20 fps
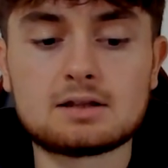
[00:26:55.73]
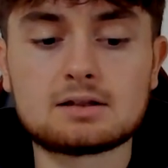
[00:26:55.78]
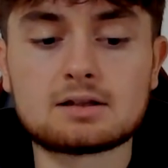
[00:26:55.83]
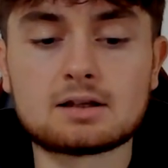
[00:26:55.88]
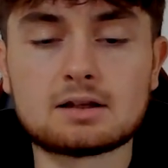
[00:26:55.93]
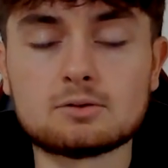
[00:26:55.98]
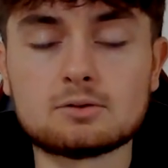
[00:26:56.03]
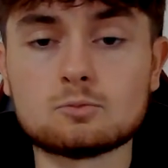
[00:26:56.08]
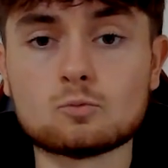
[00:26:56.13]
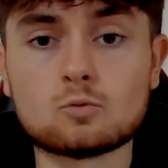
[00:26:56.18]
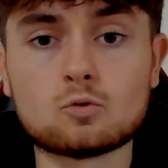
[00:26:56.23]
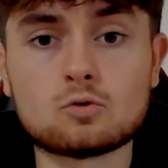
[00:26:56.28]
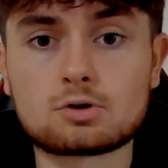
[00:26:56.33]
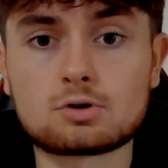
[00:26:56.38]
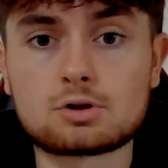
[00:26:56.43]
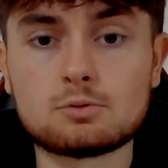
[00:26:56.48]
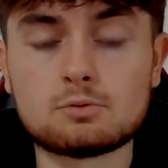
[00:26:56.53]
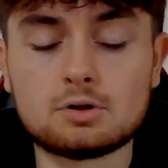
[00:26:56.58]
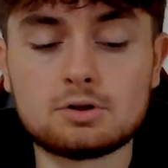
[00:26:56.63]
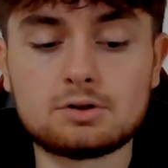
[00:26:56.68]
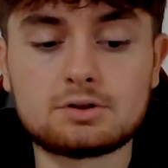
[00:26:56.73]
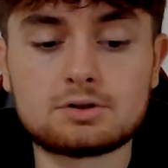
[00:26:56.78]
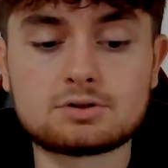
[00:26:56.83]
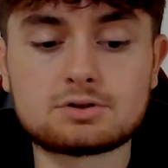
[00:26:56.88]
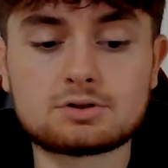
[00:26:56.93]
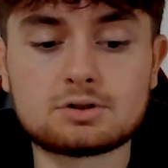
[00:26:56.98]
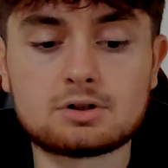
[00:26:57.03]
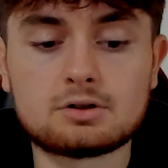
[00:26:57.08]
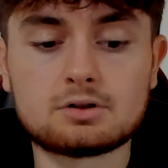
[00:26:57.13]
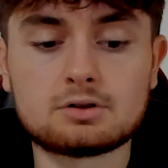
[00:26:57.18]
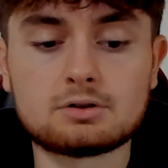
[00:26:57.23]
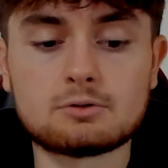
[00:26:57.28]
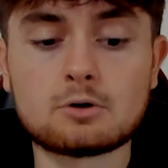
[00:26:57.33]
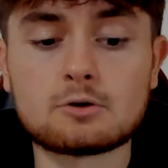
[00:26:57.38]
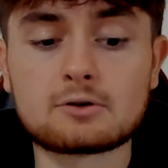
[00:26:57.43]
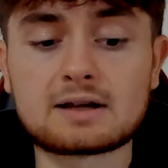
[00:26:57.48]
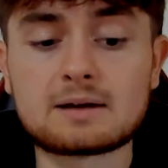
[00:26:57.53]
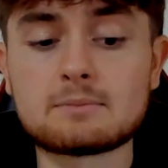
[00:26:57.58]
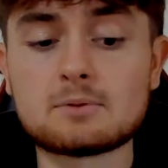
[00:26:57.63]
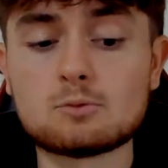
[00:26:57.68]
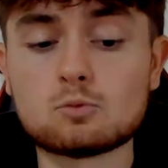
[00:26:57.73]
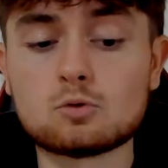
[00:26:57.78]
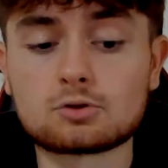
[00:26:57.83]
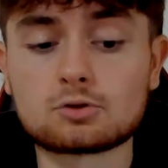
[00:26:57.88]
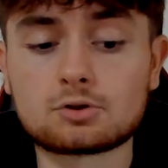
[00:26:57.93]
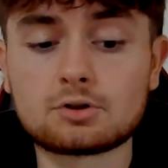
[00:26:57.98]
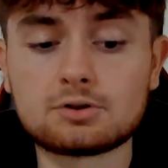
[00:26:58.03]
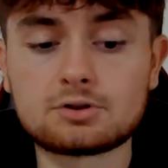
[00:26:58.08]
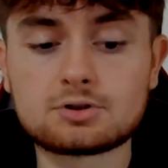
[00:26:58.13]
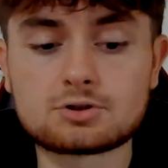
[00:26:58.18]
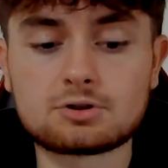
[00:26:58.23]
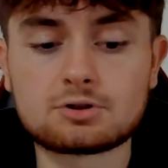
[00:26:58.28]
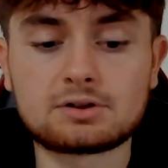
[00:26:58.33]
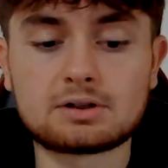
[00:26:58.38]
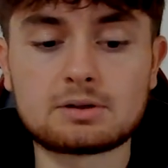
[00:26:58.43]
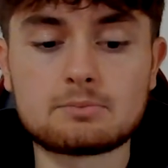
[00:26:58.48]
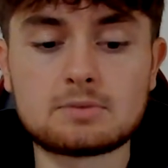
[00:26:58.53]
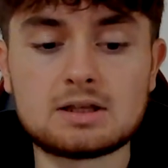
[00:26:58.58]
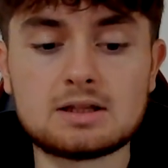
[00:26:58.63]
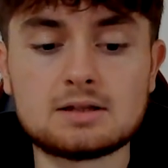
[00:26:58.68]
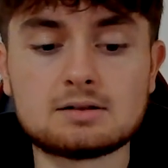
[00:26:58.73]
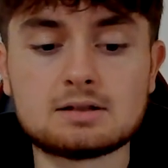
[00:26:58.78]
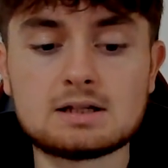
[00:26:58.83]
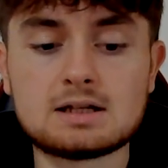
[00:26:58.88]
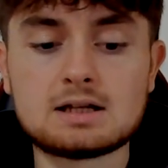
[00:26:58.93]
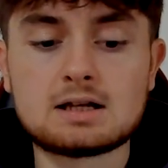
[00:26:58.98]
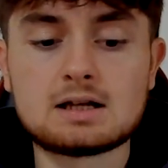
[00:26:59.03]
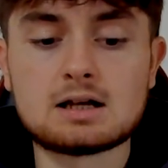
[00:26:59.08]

can be walked onto shots, I mean.